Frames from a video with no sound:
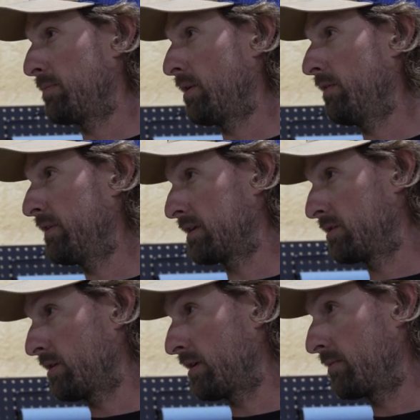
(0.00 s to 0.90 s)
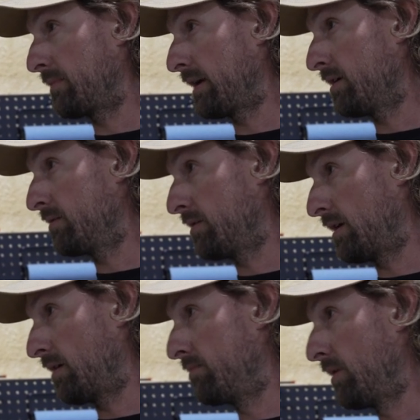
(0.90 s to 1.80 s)
perfect looking
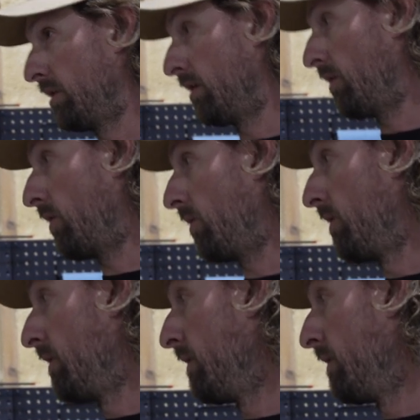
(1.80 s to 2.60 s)
bullet hole,